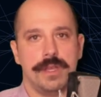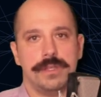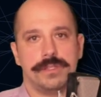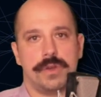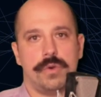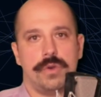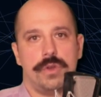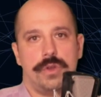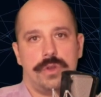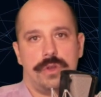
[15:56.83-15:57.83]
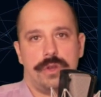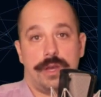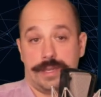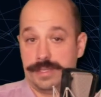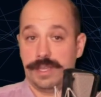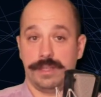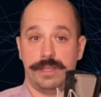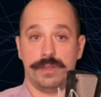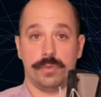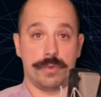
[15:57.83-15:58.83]
So
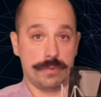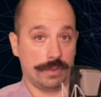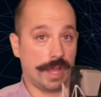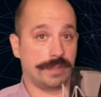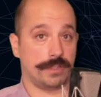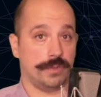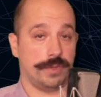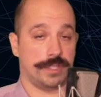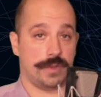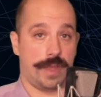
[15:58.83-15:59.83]
ideally, what we would like to do is to